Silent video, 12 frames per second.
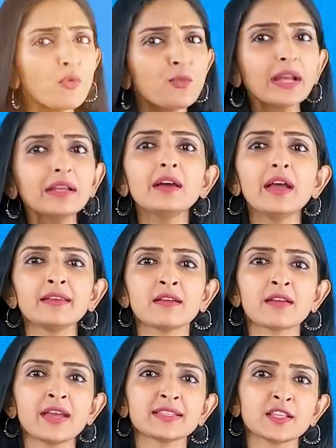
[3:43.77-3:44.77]
wonder
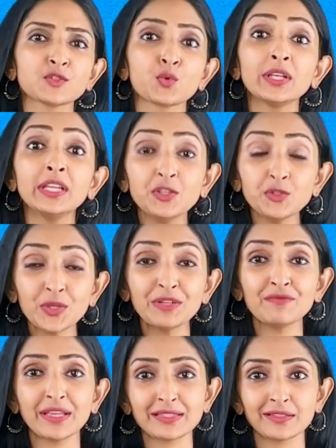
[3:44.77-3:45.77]
NRIs are so keen to
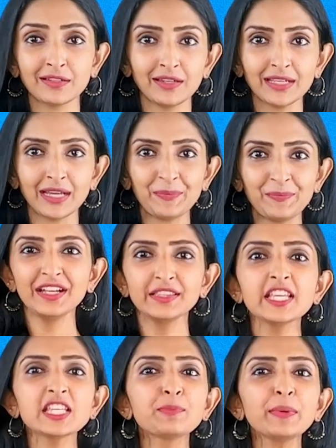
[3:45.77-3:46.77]
invest in India.
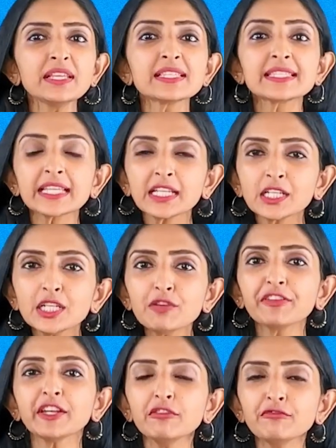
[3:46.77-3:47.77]
There's been a
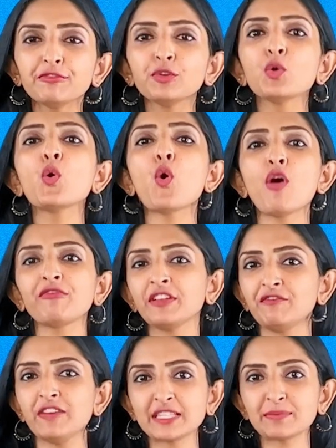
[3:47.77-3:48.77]
significant flow of
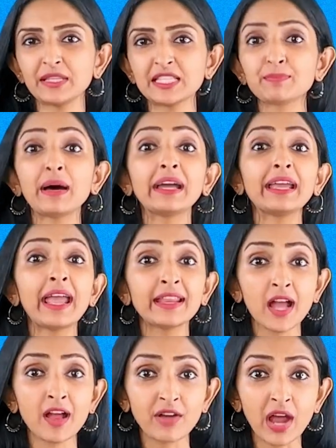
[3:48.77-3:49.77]
investments by
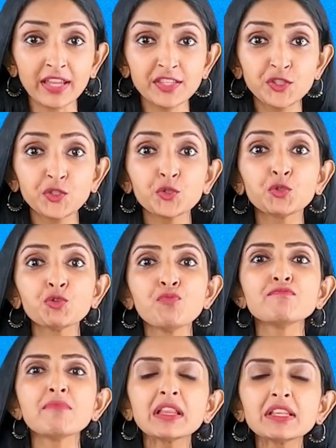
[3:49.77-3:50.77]
NRIs due to
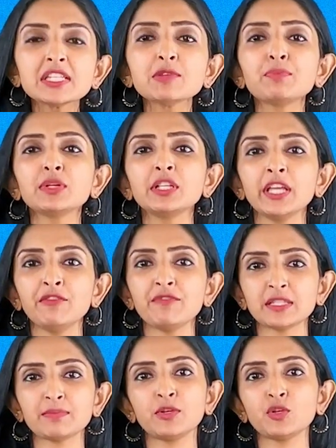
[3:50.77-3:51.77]
multiple
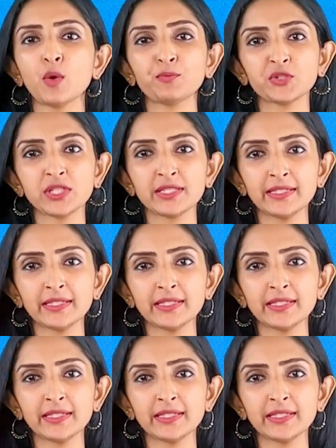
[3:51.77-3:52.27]
investment options